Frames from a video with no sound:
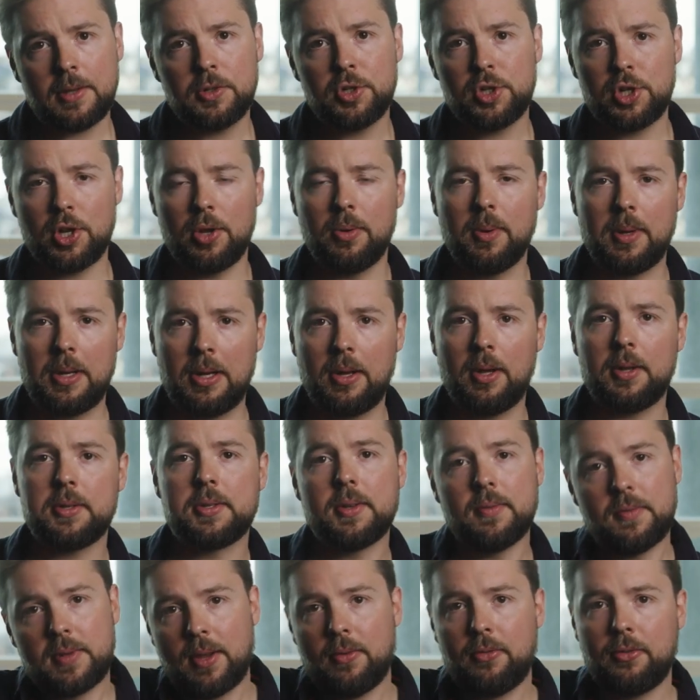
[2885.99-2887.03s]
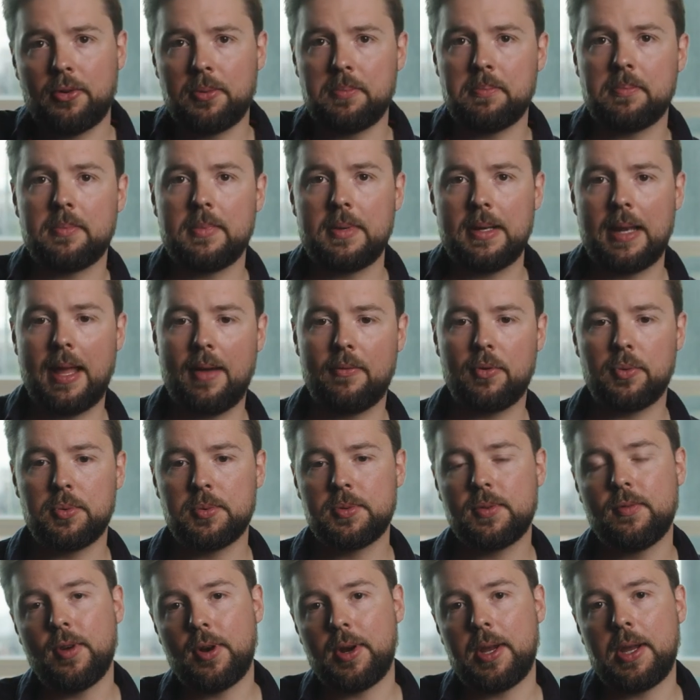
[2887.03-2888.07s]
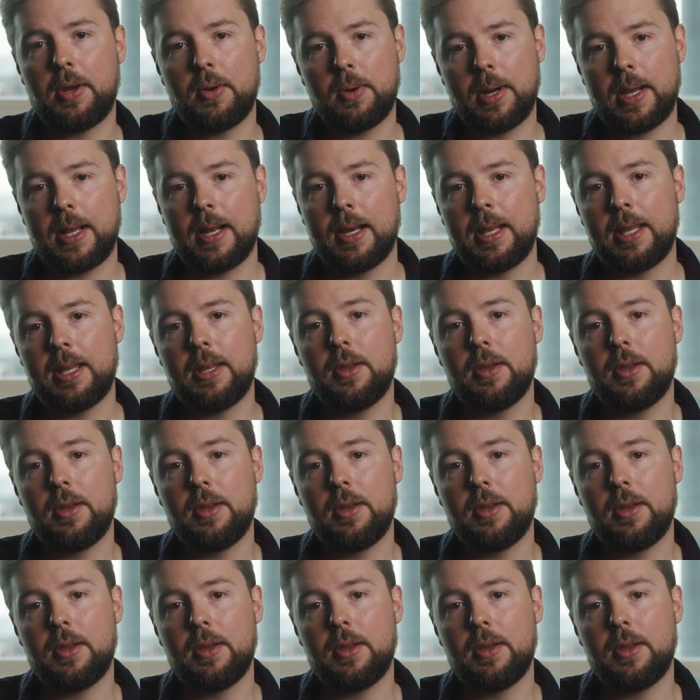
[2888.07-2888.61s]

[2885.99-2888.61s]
shoot at lots of different levels very quickly.